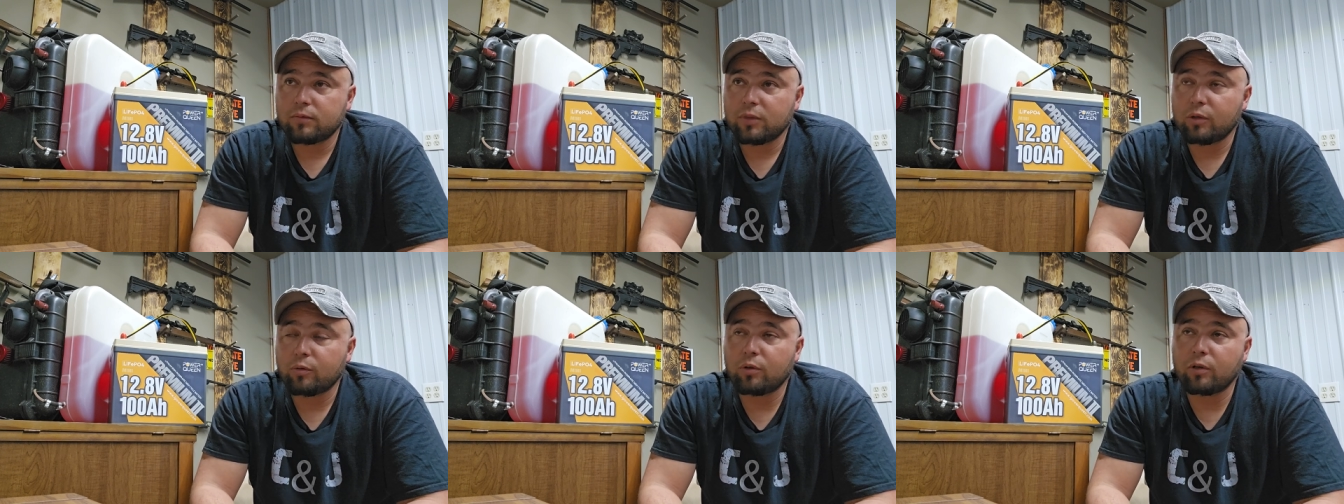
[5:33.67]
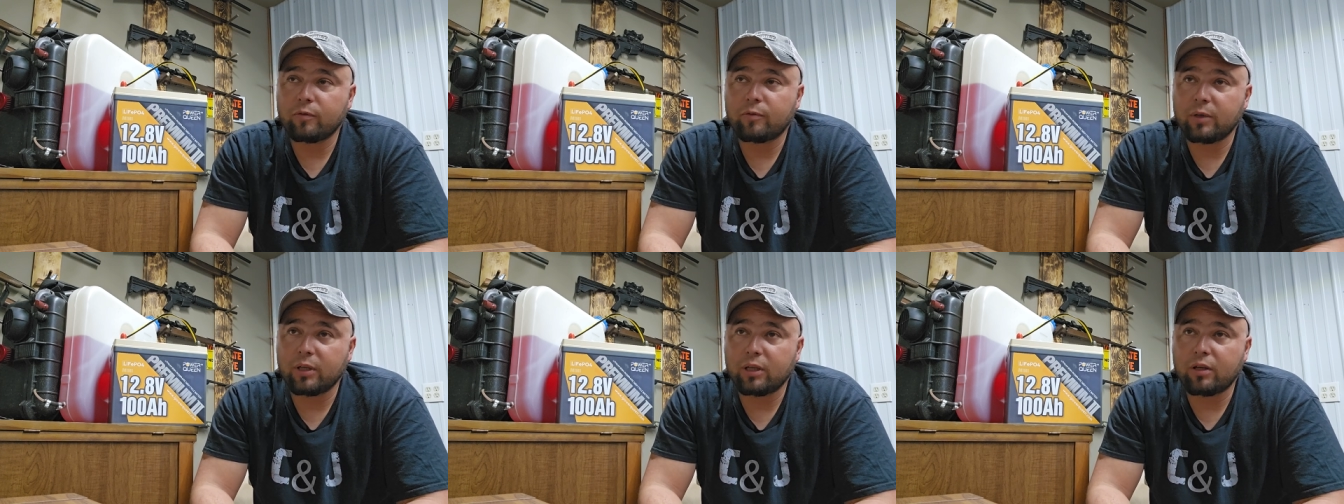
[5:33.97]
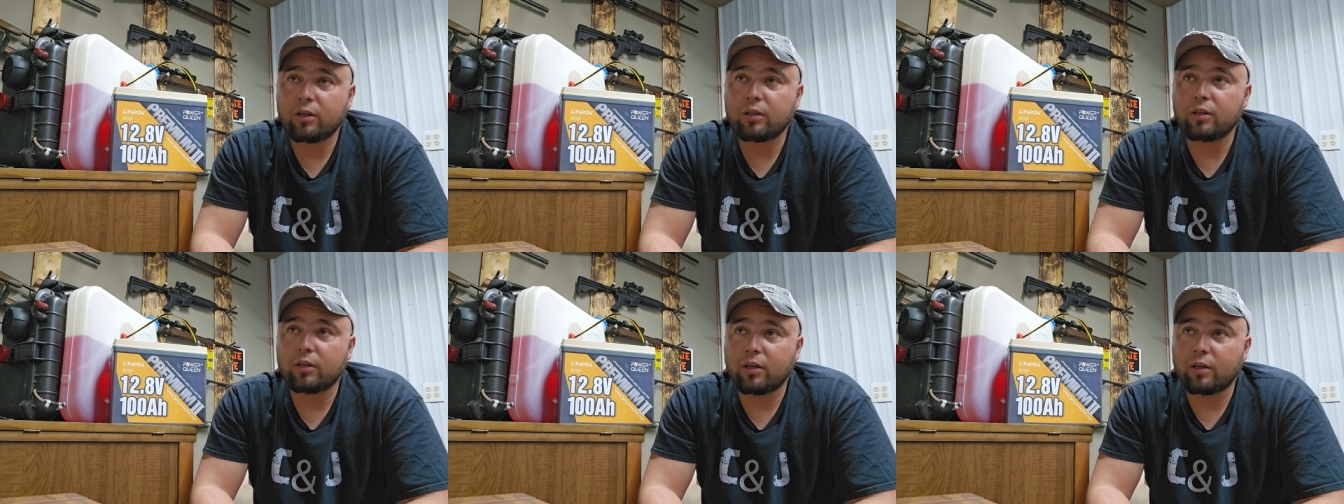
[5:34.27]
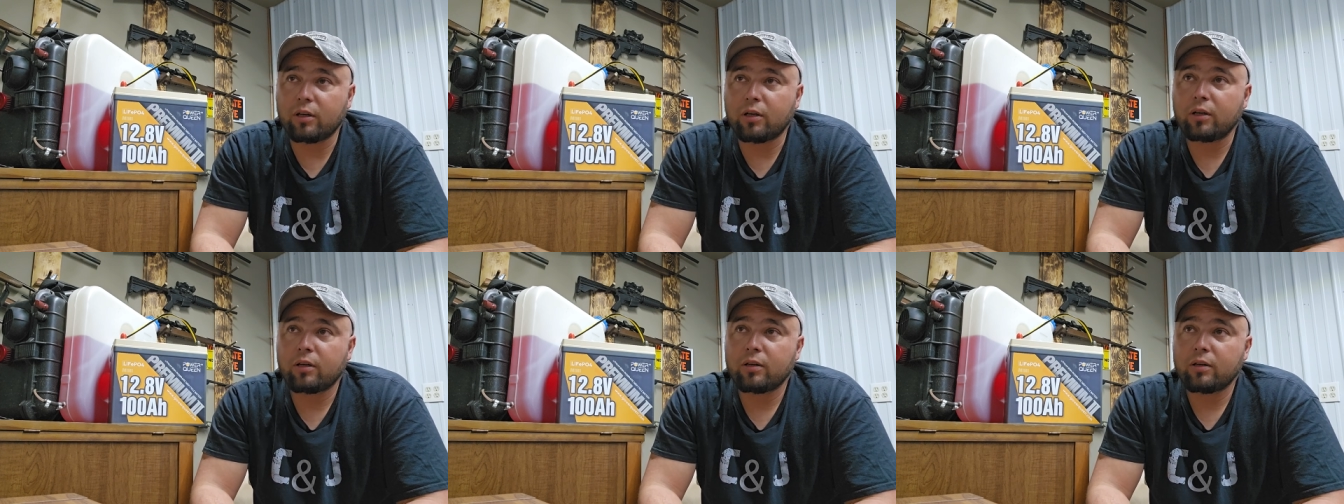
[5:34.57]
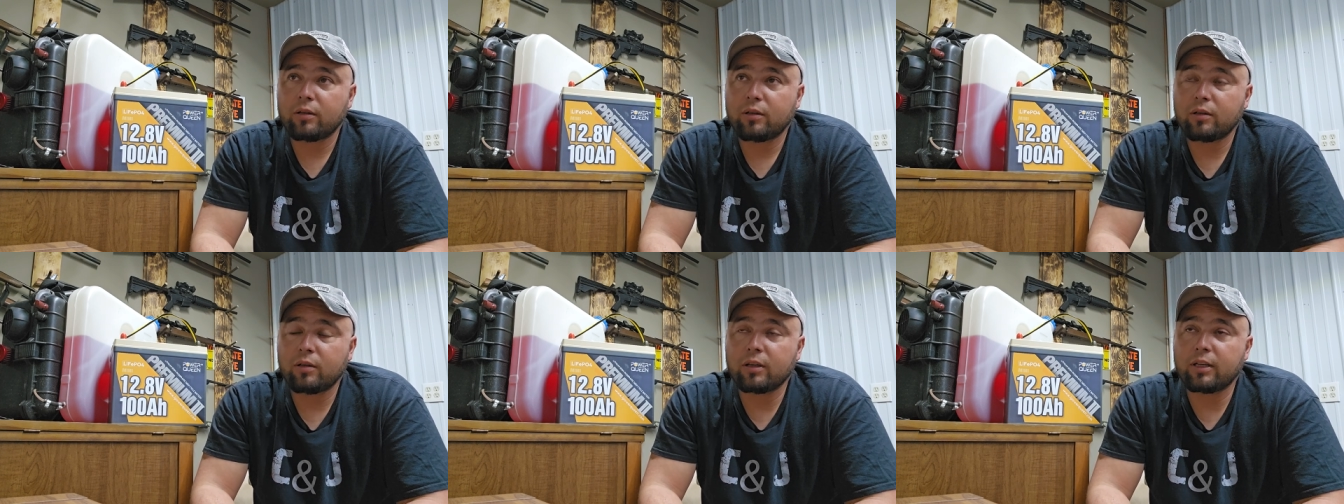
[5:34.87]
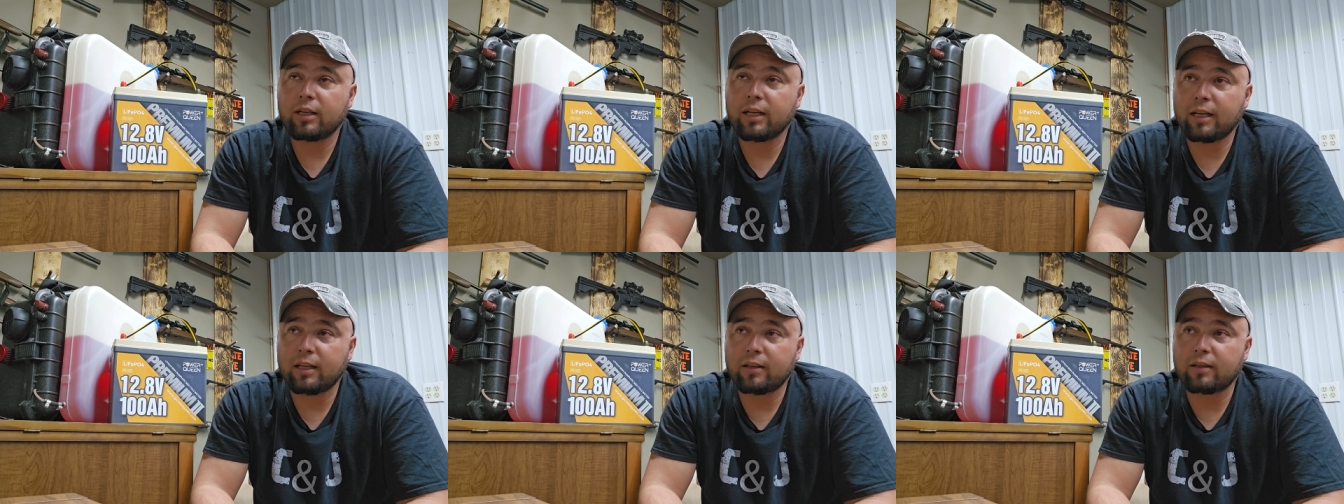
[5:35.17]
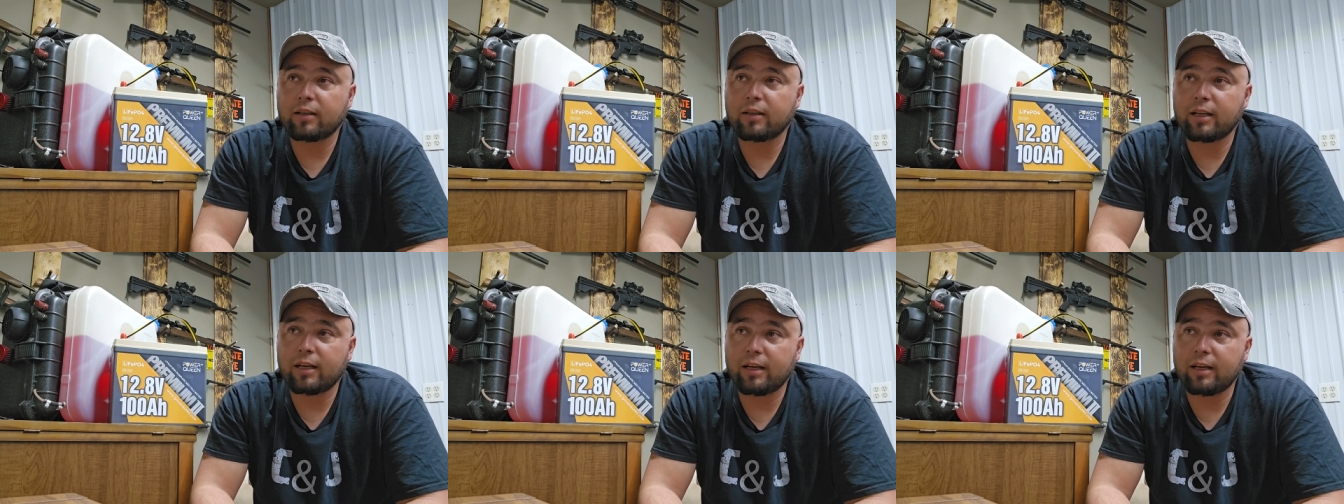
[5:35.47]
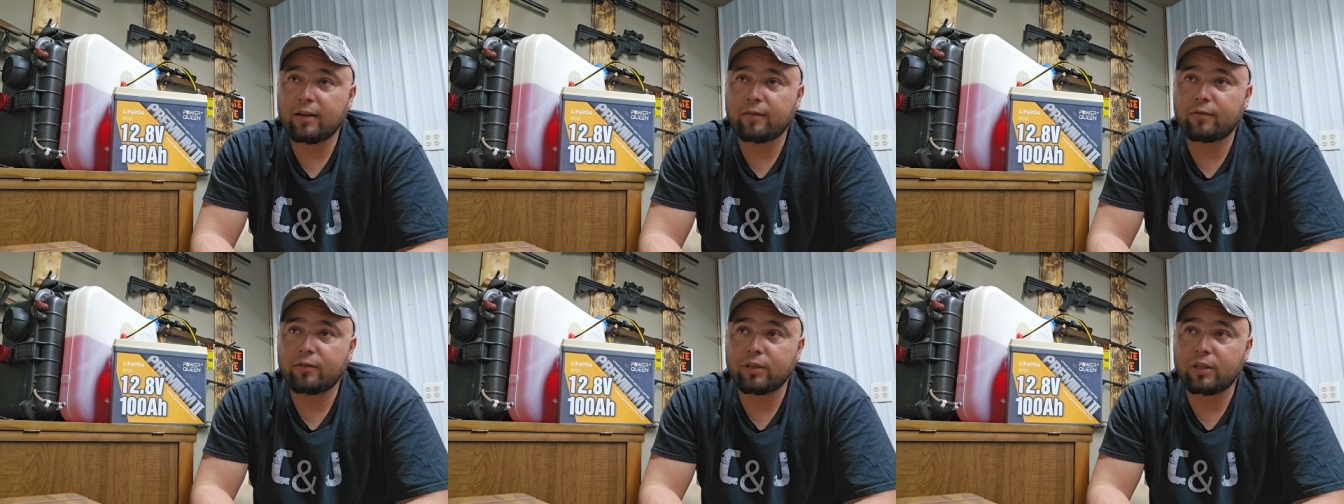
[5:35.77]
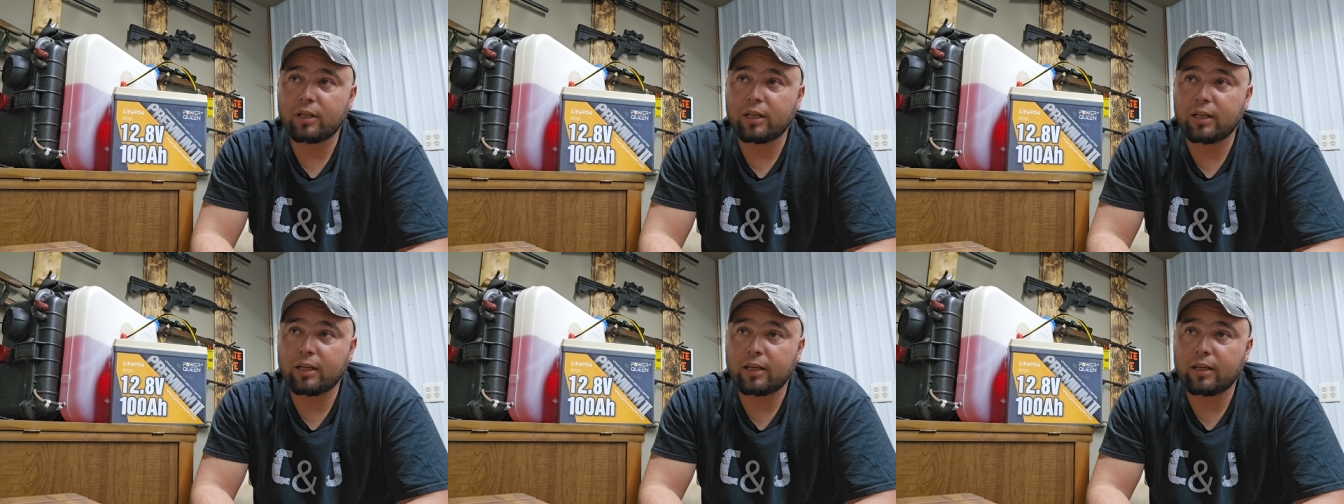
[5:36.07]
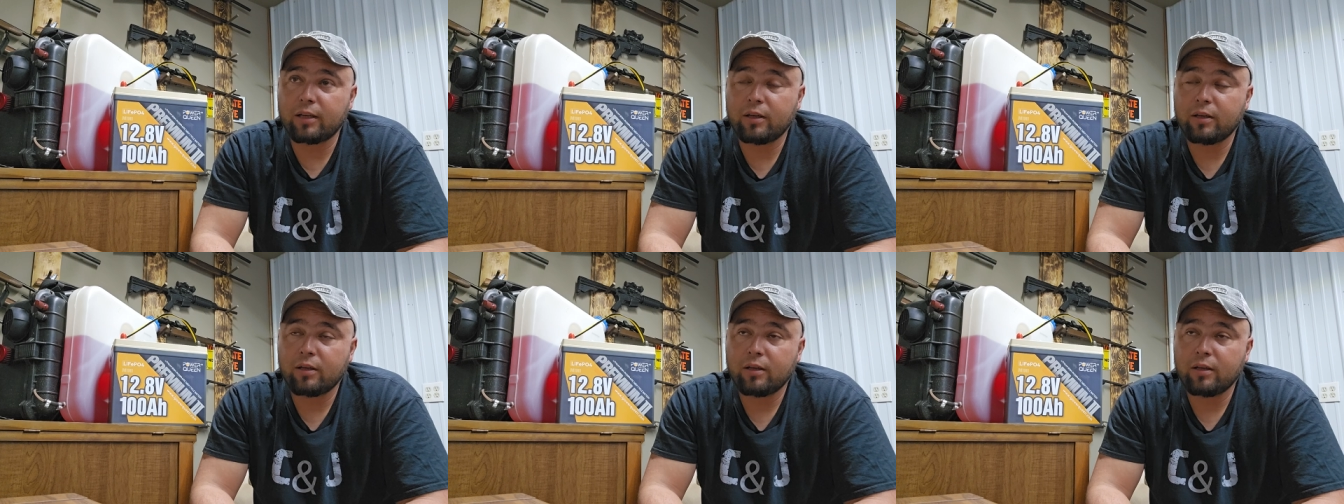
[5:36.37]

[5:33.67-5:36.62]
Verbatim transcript: it would have been under a gallon and a half a day,